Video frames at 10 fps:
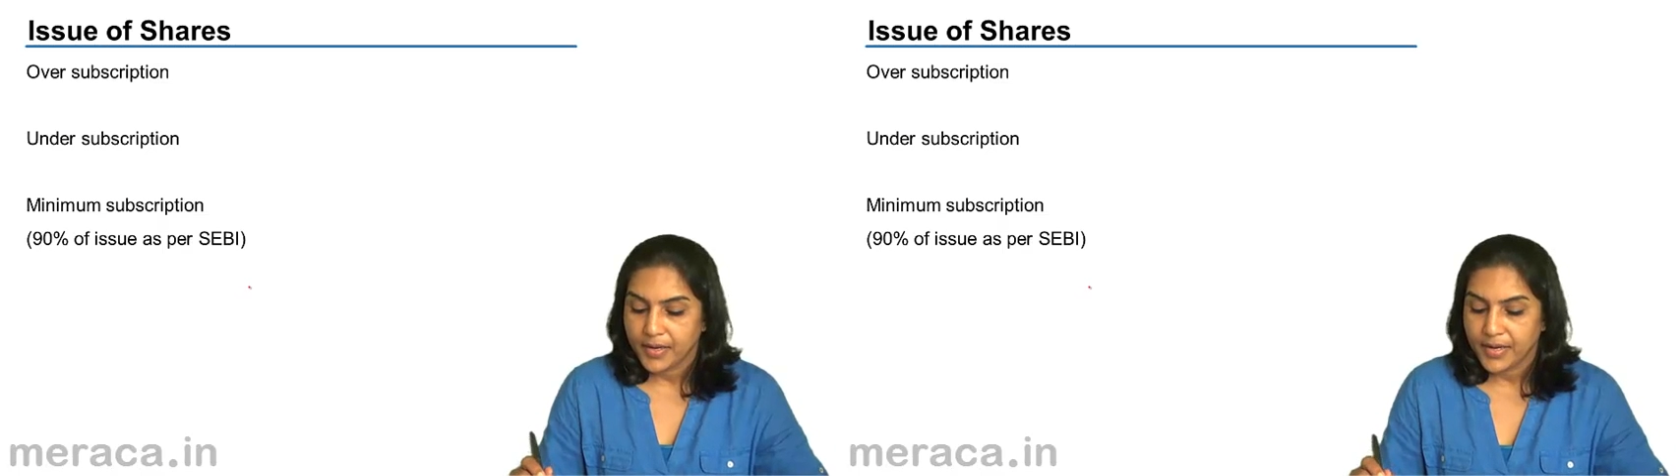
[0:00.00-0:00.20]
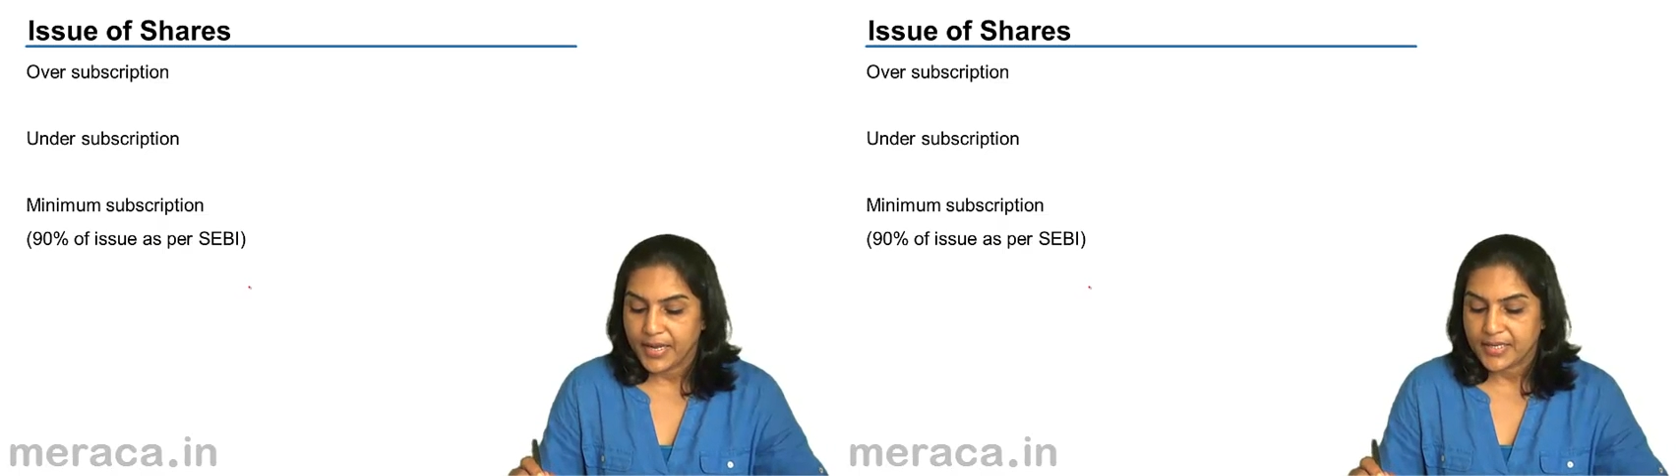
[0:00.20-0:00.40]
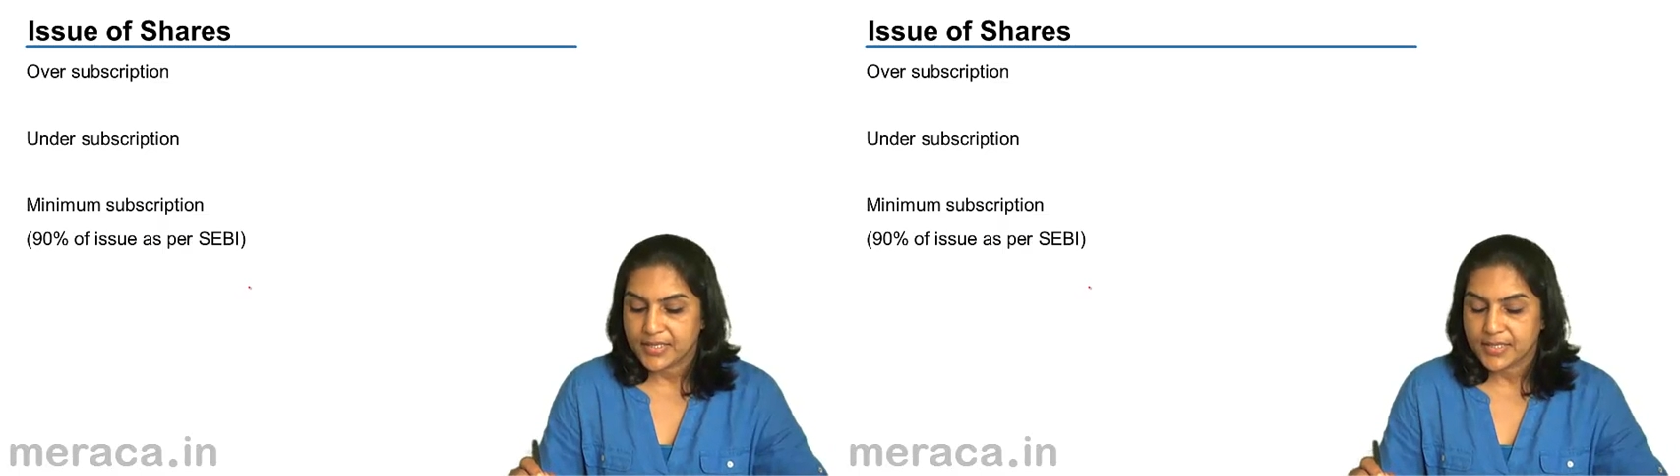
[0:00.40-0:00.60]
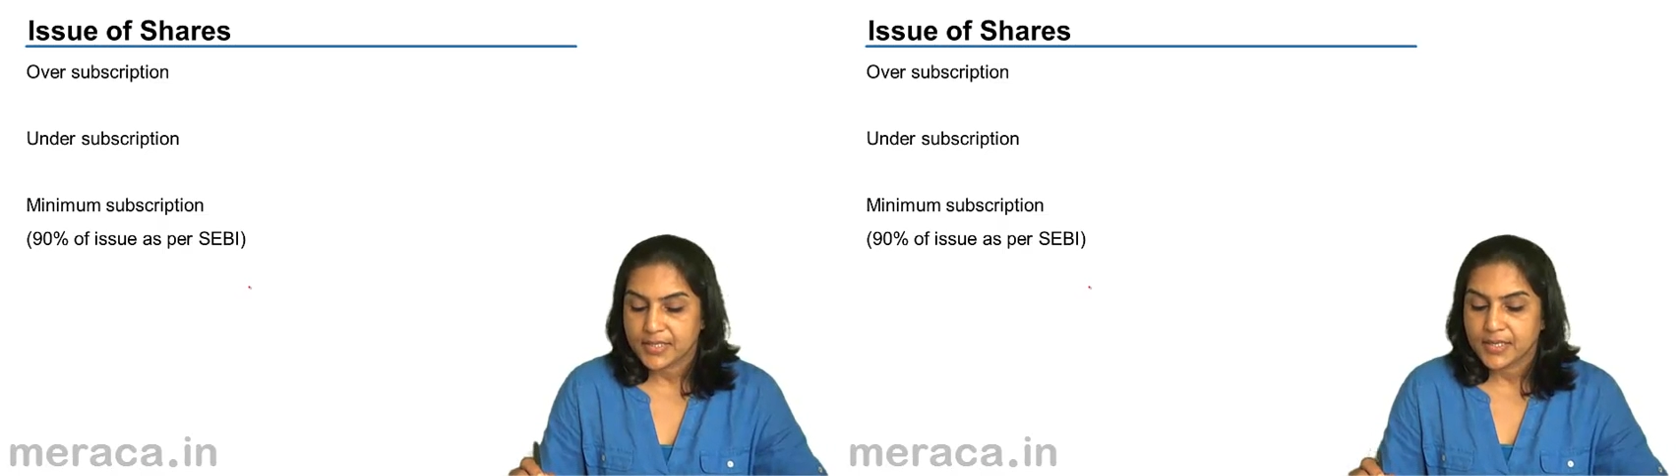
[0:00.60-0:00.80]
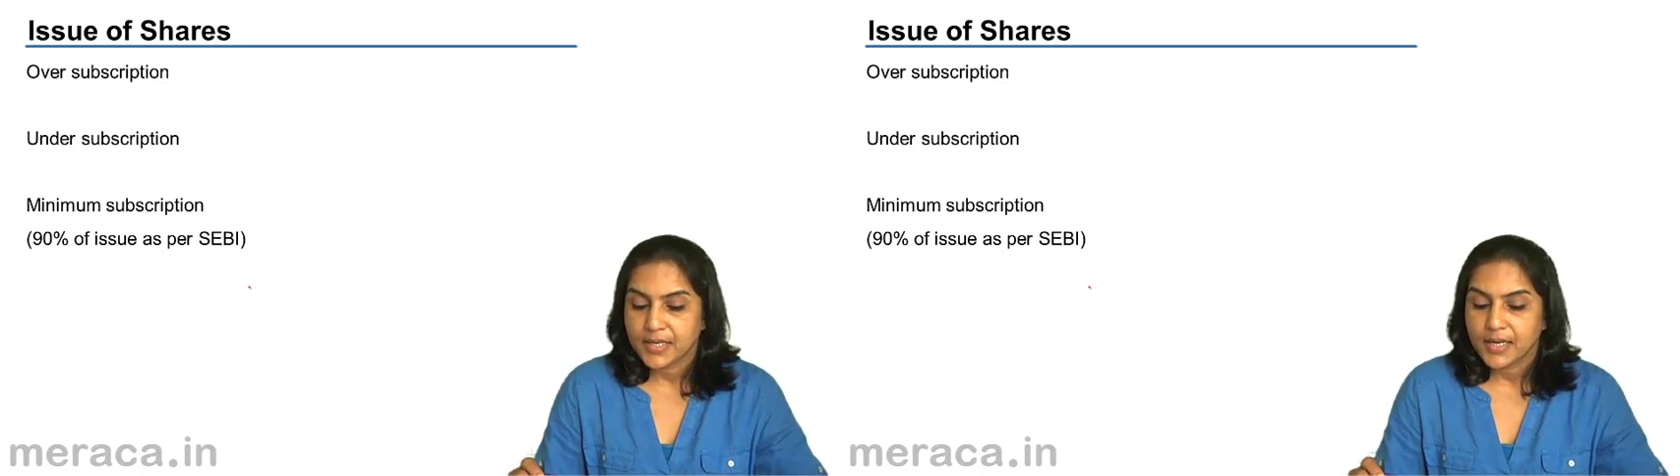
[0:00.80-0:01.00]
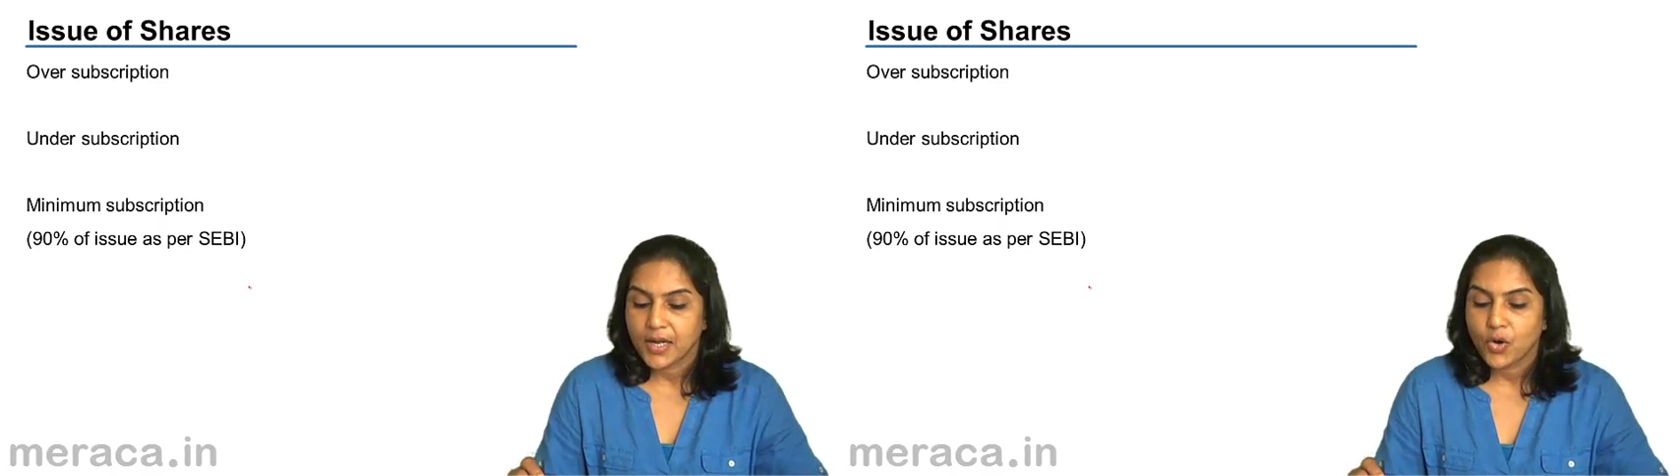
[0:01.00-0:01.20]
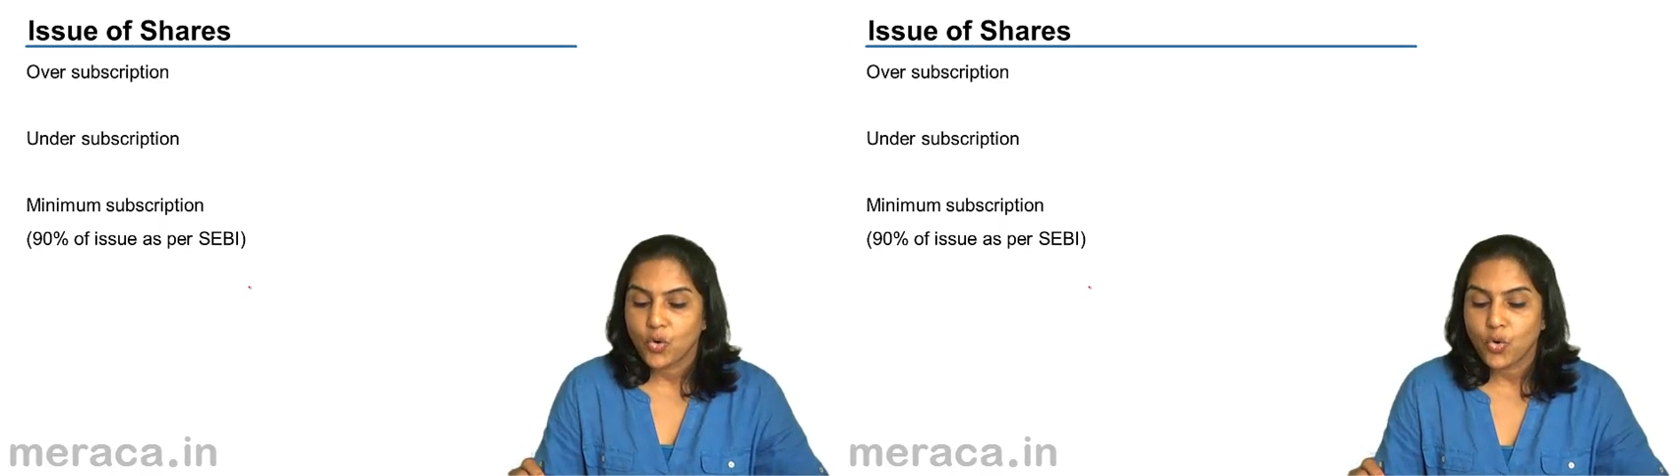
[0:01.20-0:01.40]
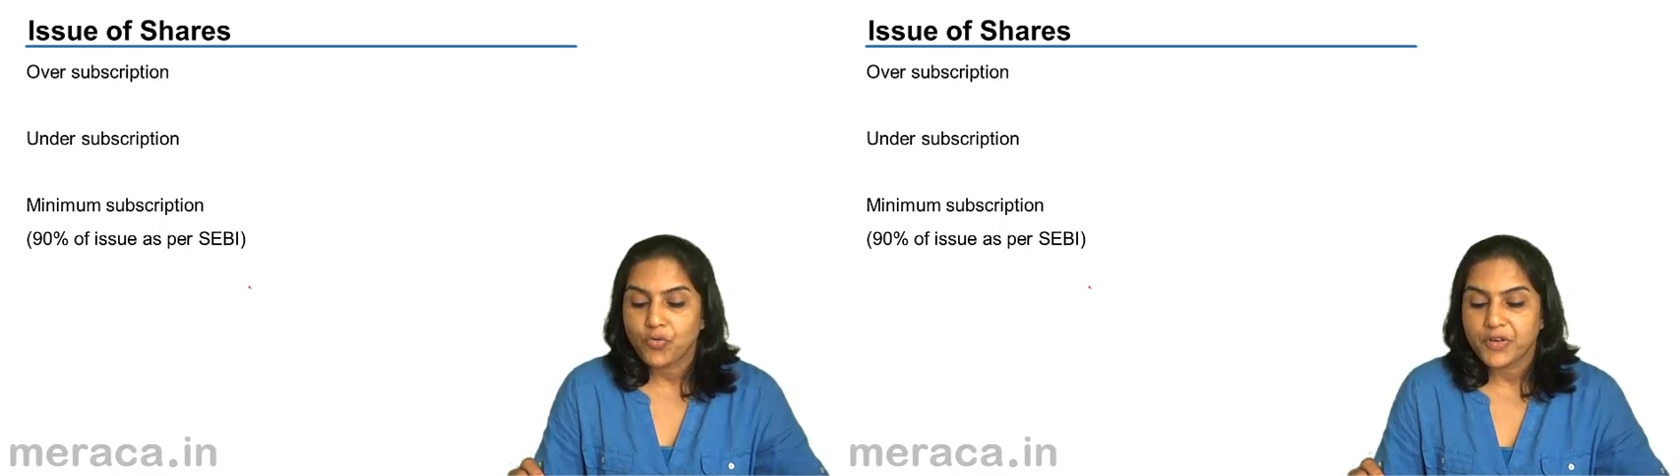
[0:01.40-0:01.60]
Next,
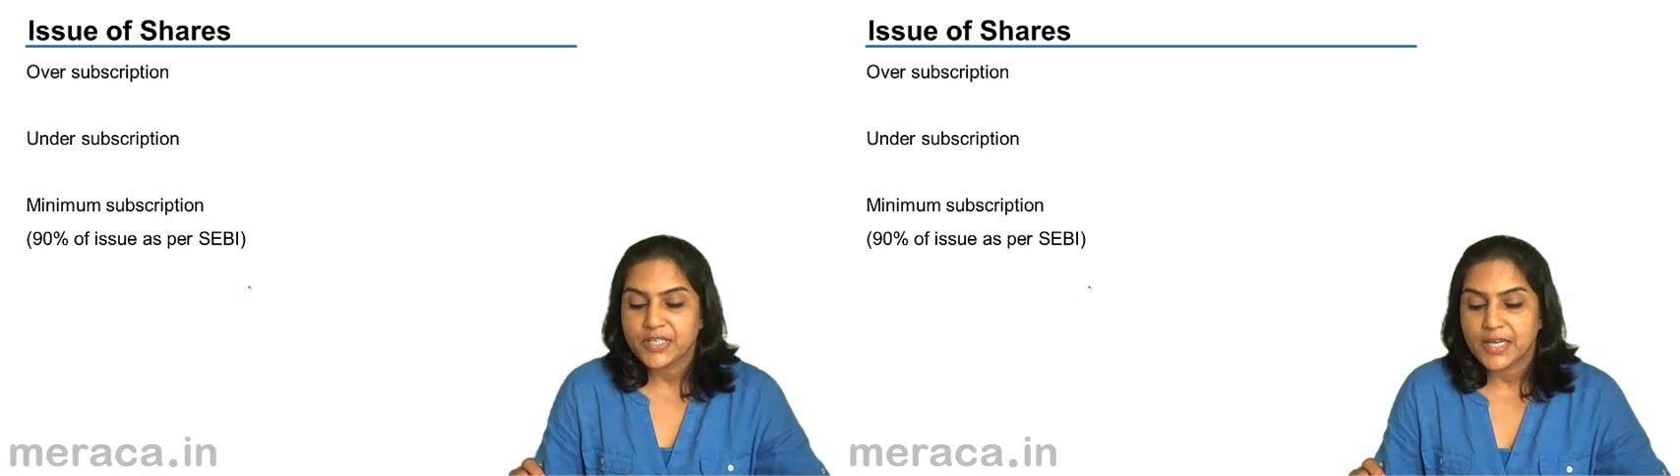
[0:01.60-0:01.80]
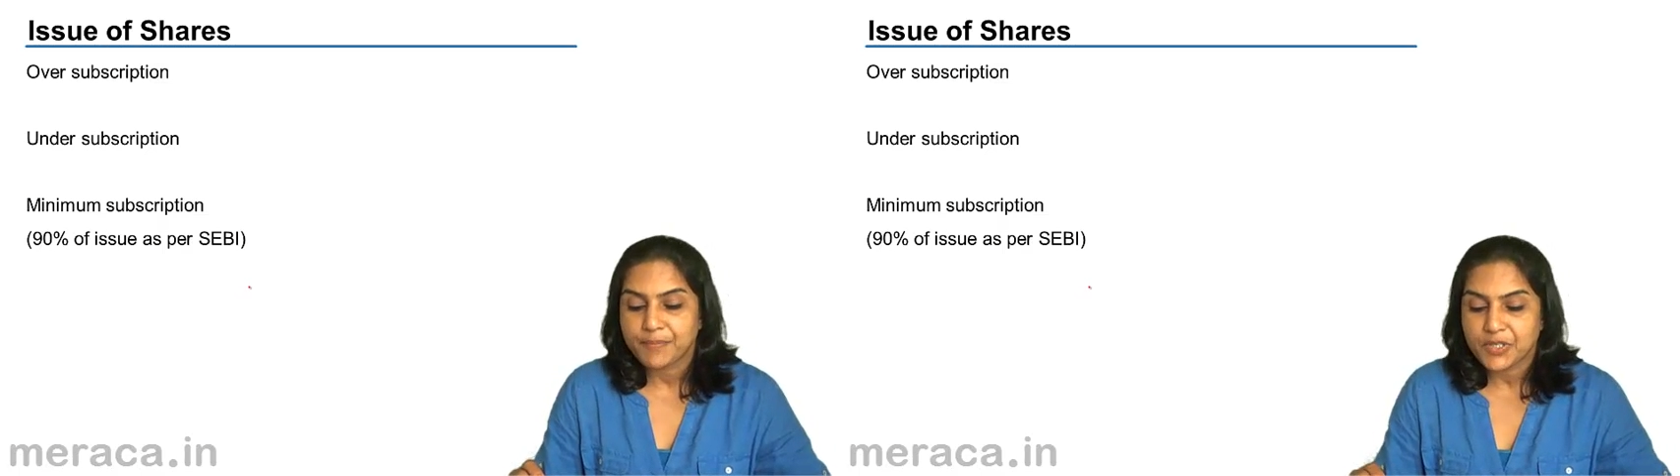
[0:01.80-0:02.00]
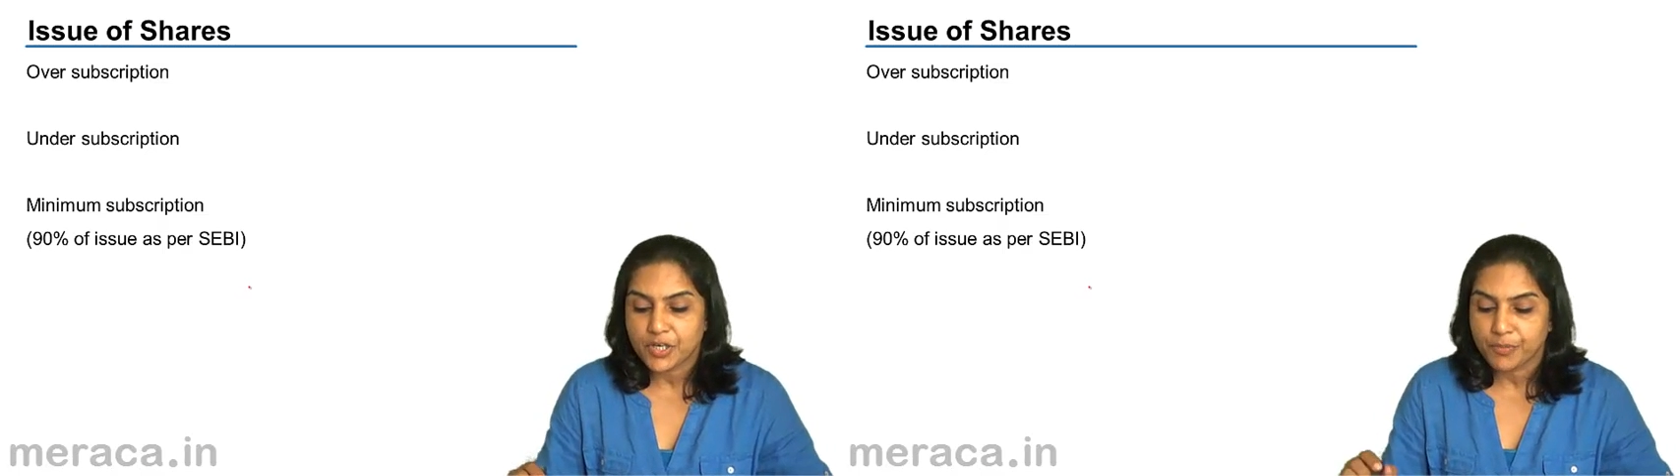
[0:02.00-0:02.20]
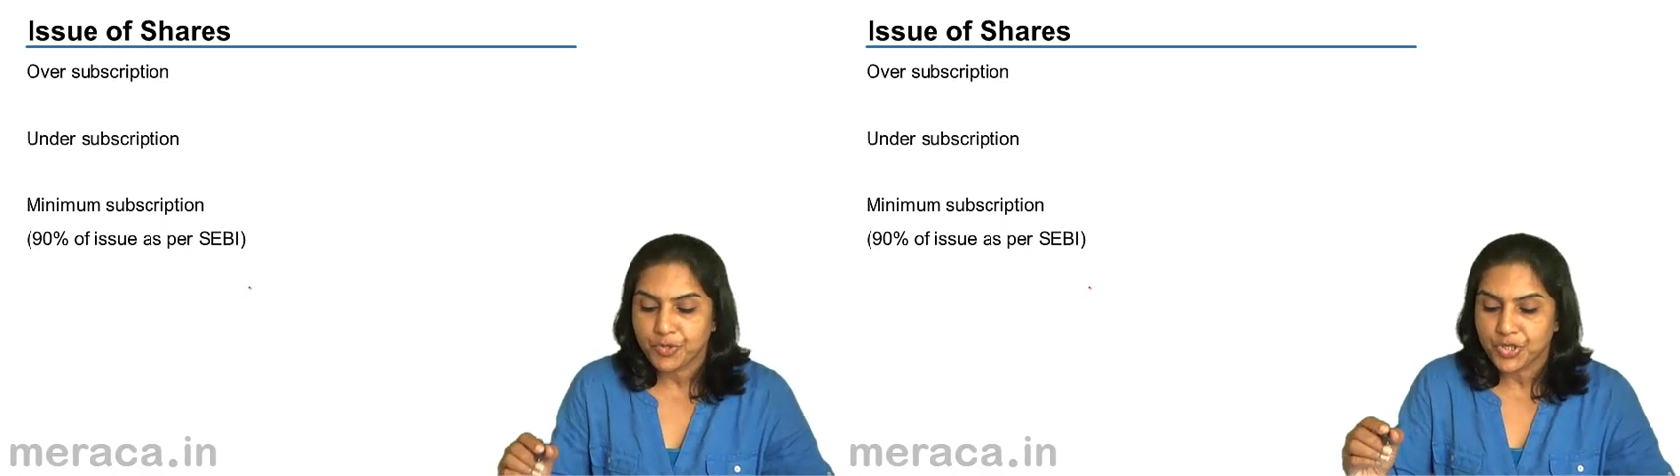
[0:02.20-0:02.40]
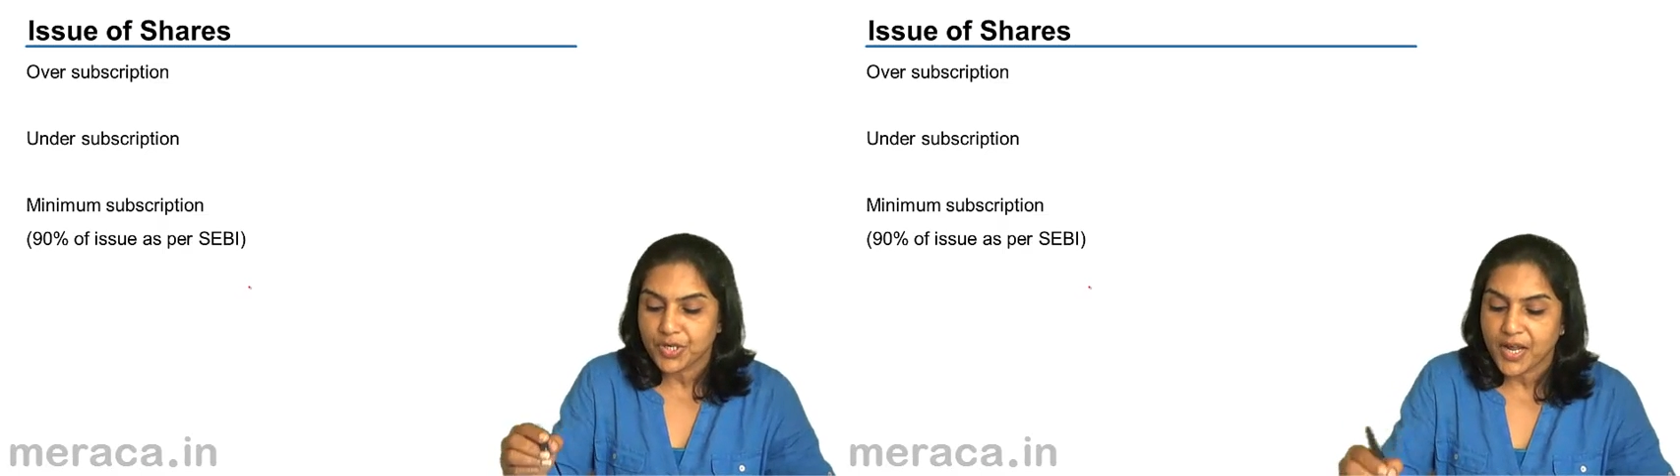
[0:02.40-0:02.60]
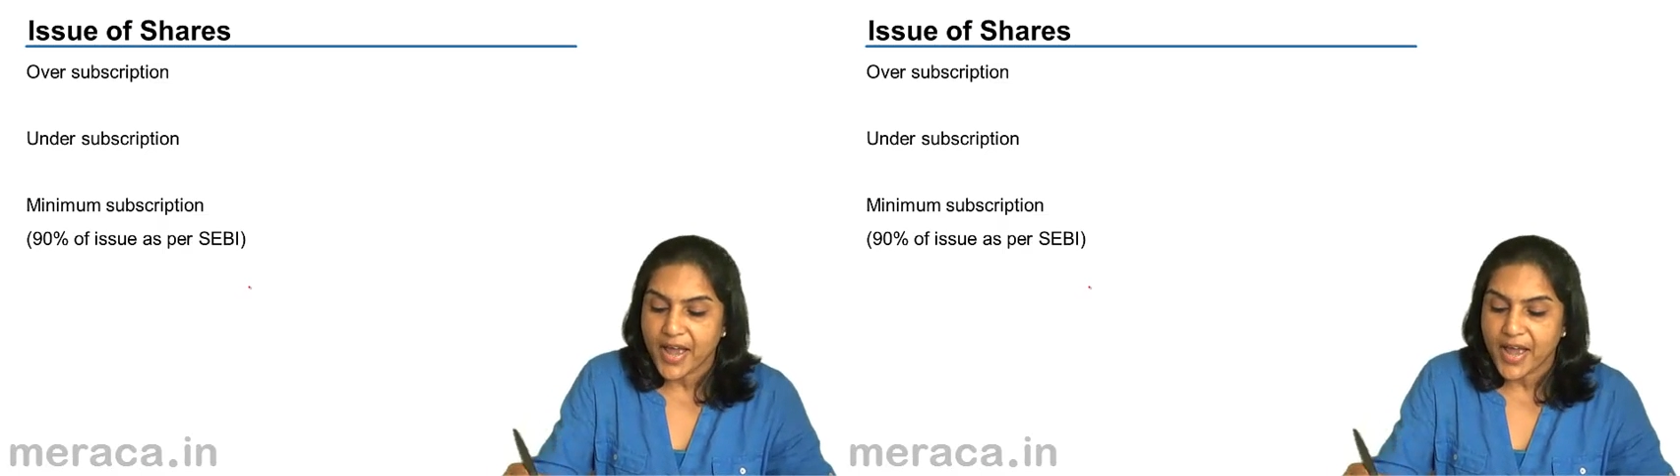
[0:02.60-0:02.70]
oversubscription